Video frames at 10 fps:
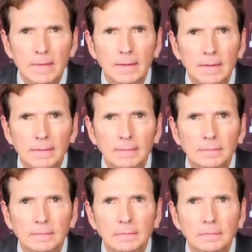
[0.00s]

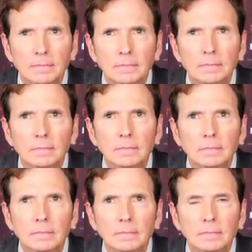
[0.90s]

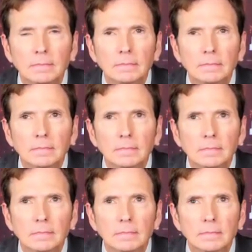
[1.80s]

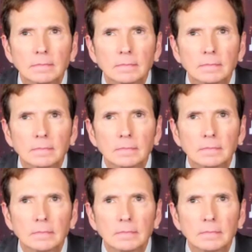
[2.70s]

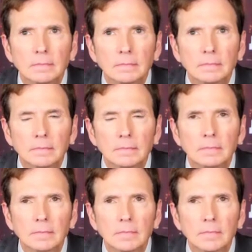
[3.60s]

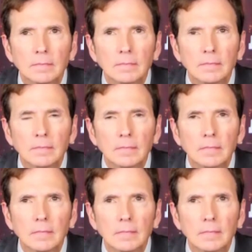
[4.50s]
(silent)